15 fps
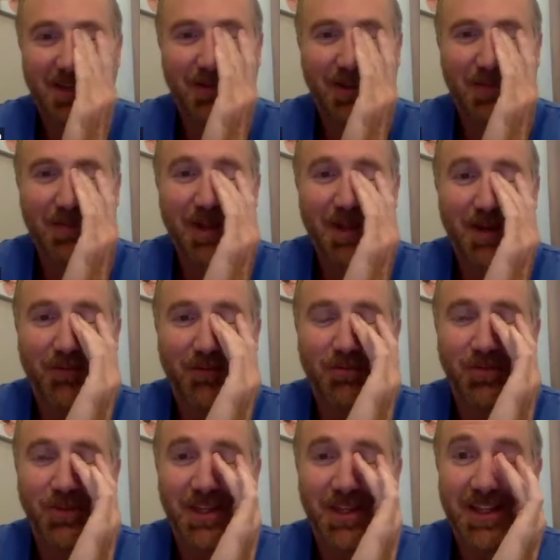Definitely be up.
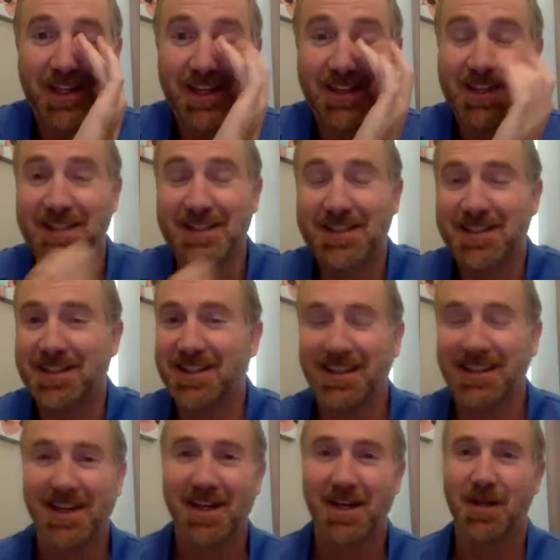That.
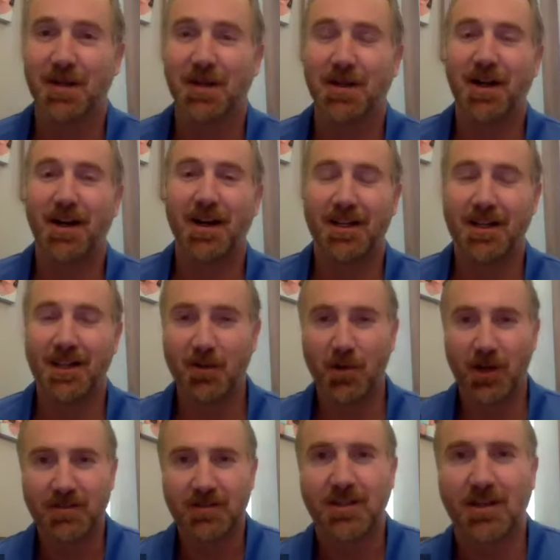All right.
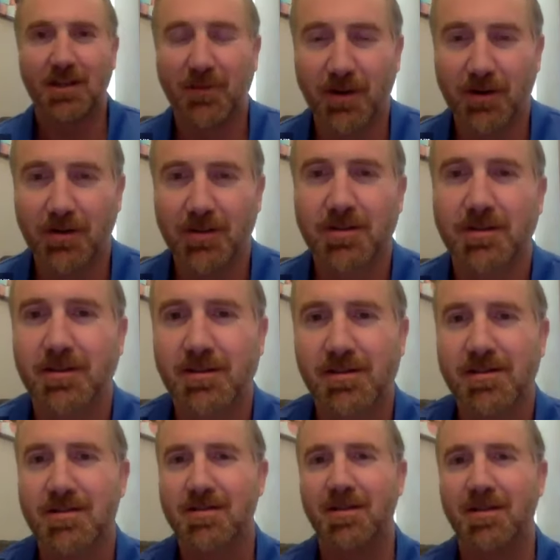Anyway, stay focused.
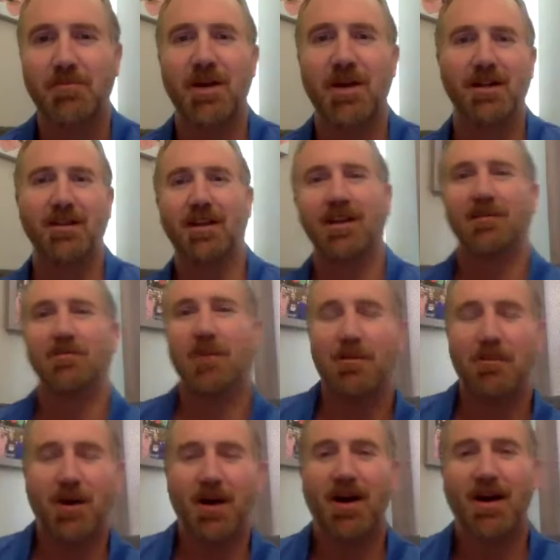I'm not letting my
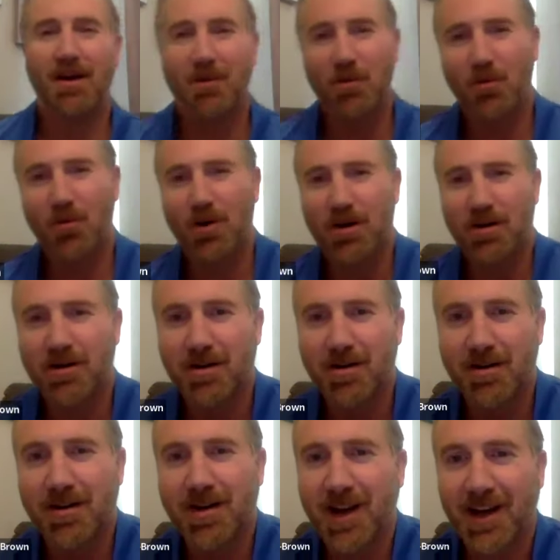mind
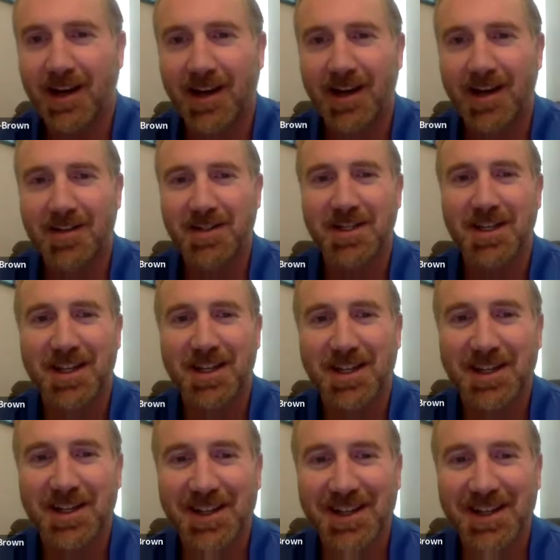wander. ADHD.